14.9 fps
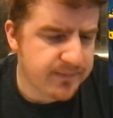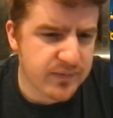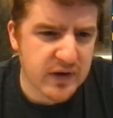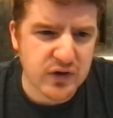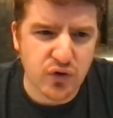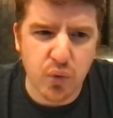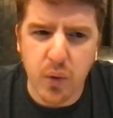
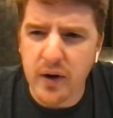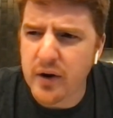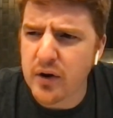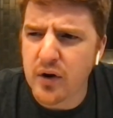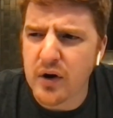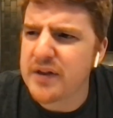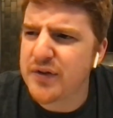like
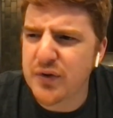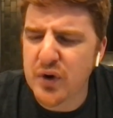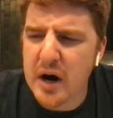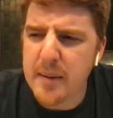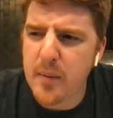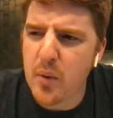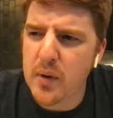Twitter or
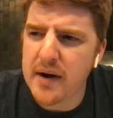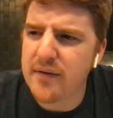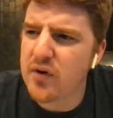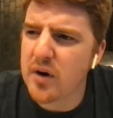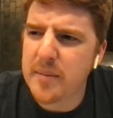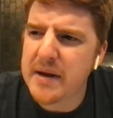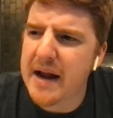Instagram or
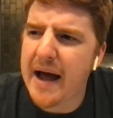whatever. I mean,